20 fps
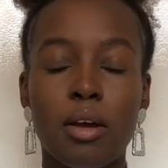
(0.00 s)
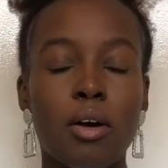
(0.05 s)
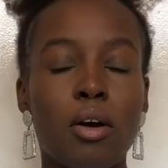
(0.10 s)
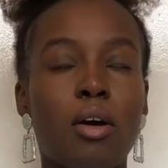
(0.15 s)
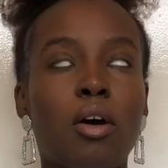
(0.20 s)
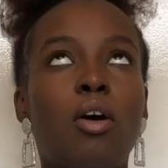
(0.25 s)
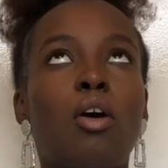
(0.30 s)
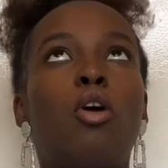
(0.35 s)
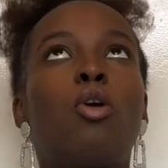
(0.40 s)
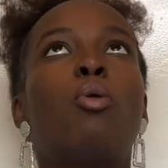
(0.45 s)

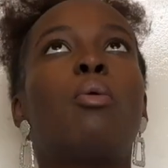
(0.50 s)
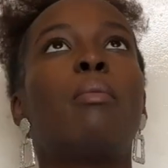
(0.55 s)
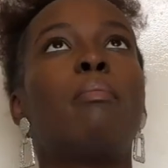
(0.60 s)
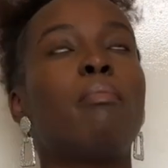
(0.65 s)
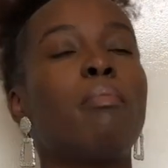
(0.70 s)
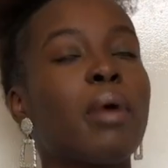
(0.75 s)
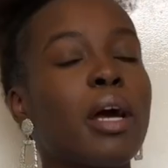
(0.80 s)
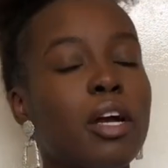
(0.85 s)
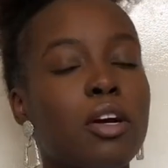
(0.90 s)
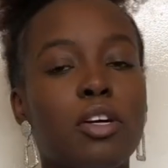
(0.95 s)
Oh
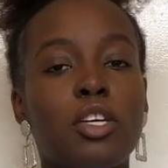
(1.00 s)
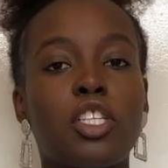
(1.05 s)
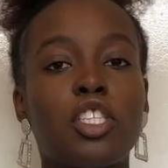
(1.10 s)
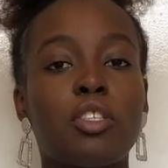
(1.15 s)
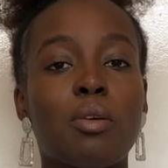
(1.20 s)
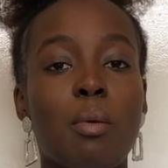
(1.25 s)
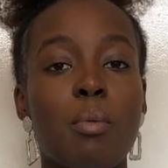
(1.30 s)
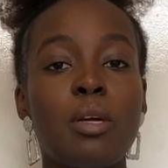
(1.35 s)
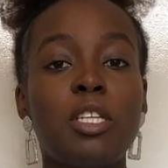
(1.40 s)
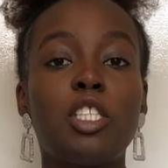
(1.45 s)
my gosh, so I
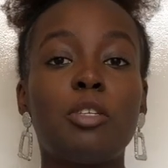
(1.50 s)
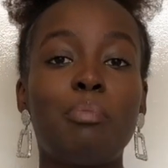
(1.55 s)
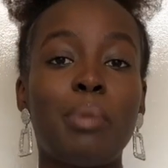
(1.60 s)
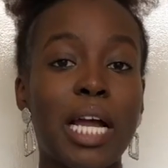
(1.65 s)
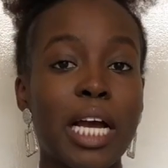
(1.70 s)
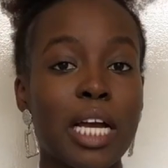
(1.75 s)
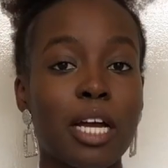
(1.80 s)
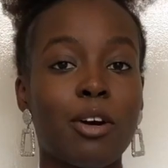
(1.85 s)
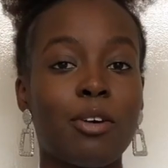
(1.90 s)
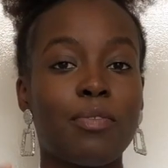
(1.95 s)
went to
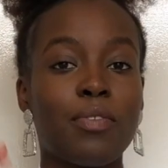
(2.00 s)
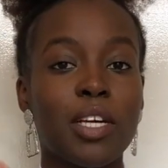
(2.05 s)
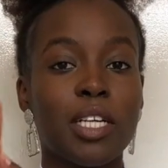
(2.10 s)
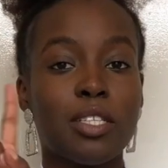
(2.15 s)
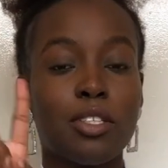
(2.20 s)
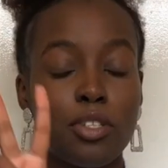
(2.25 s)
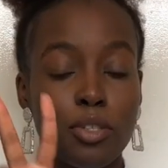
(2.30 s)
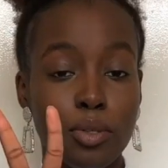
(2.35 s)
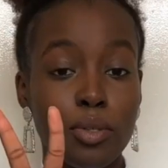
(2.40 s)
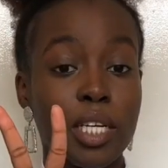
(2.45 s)
Black Girl Fest
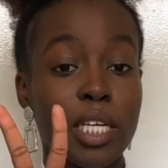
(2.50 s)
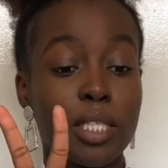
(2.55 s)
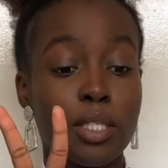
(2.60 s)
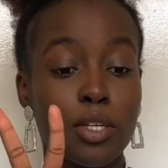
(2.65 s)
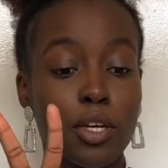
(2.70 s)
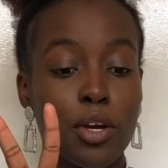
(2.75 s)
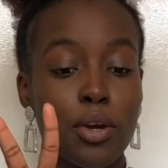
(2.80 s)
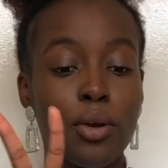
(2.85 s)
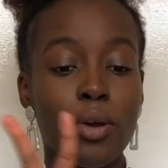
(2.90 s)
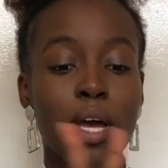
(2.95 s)
2 years
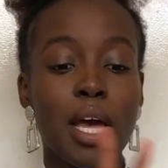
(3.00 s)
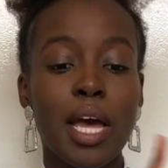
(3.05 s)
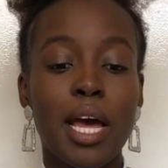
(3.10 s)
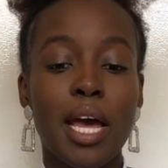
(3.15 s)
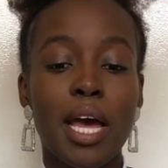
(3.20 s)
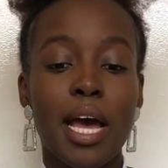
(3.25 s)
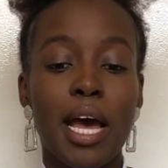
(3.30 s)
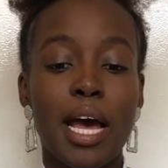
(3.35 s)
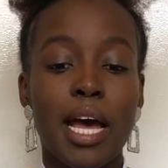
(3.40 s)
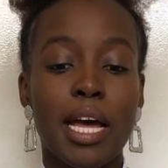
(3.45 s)
ago,
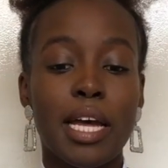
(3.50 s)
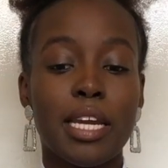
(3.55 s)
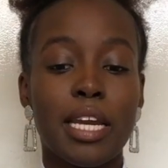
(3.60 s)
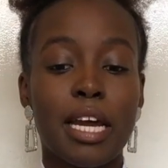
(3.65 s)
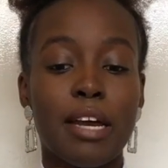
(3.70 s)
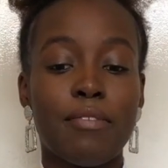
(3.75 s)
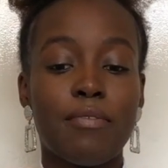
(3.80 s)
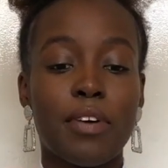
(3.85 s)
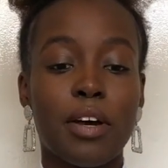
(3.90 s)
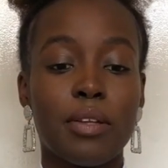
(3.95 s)
and I
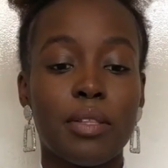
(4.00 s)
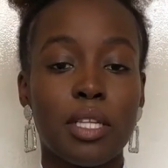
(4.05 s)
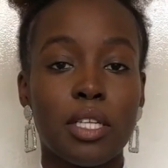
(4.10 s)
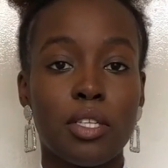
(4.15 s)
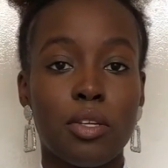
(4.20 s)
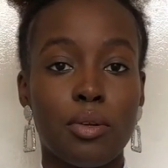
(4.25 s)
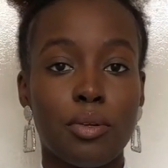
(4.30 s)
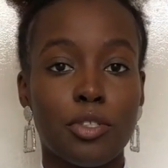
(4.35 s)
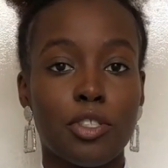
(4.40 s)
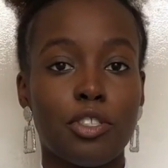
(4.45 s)
found this
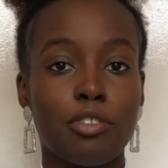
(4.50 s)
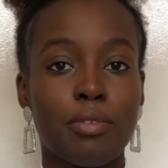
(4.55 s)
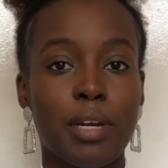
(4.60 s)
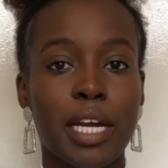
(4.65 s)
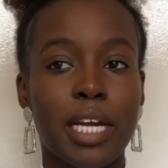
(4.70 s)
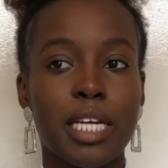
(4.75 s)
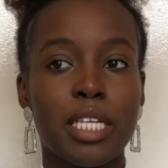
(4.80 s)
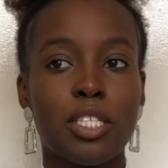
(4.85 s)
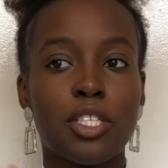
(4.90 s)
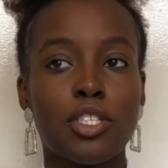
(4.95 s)
lingerie.
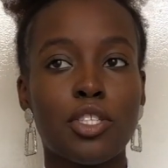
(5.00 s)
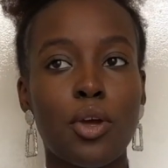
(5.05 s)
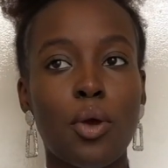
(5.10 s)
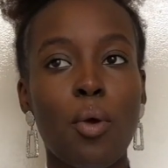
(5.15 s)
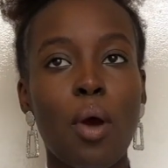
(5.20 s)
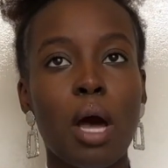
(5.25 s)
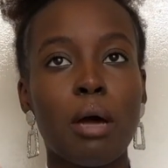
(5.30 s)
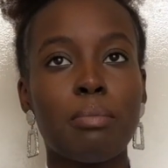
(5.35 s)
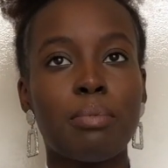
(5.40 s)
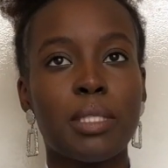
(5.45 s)
It's so
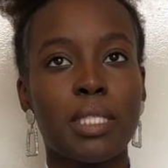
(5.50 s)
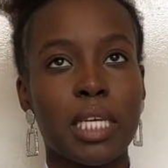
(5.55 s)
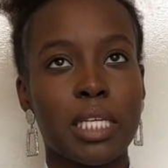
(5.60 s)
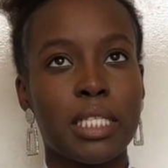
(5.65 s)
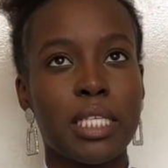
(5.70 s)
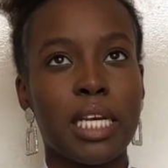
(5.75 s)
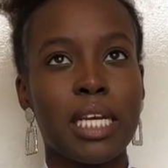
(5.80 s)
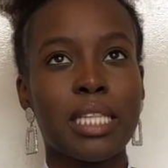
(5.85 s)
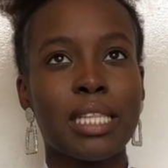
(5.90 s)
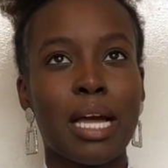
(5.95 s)

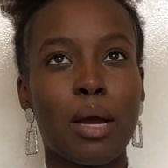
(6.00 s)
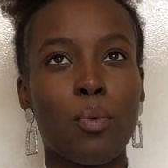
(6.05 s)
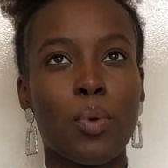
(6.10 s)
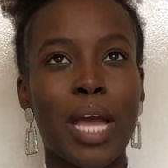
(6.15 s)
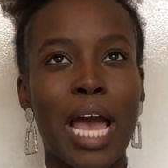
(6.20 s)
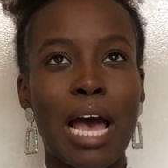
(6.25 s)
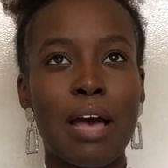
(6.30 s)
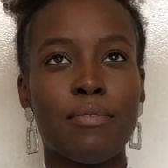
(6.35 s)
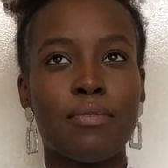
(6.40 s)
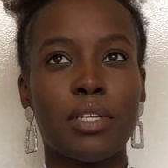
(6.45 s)
upsetting that we
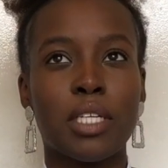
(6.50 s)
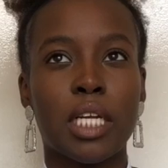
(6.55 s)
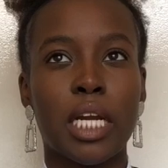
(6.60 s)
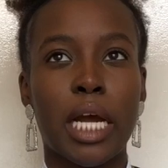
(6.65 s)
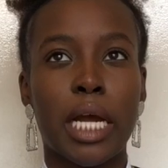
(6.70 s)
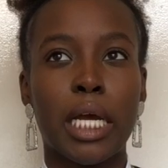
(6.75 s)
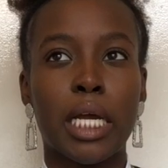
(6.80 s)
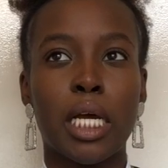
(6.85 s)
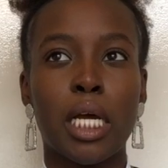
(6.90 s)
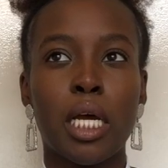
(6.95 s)
have to
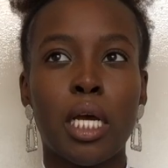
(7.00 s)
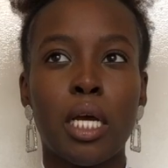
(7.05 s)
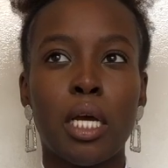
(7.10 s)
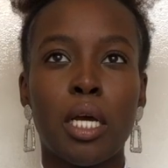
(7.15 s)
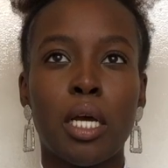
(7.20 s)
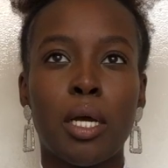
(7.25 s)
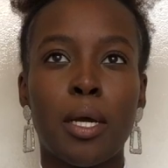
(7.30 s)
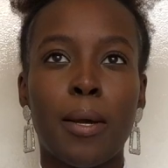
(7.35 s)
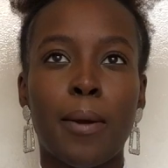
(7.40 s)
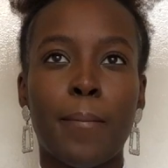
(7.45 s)
like
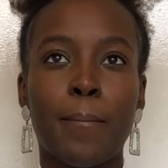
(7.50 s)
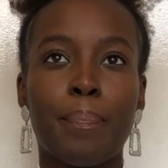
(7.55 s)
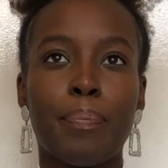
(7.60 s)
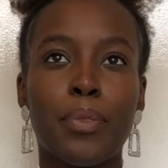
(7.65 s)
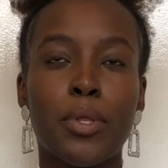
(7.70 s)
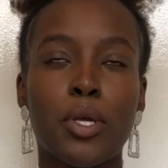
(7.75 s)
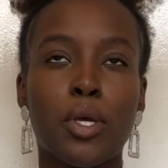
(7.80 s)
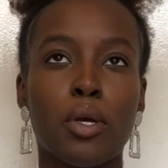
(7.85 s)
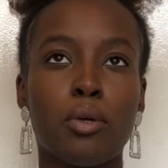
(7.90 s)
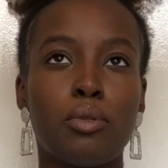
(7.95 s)

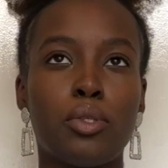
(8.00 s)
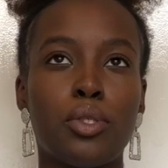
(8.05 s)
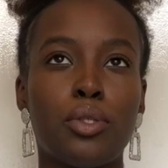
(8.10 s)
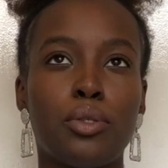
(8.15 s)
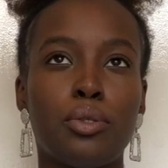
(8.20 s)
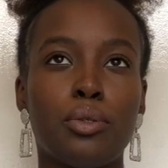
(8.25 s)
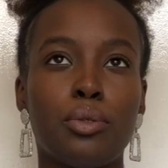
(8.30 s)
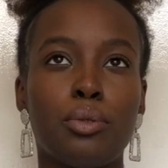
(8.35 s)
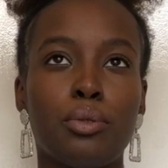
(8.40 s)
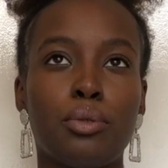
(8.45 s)
go to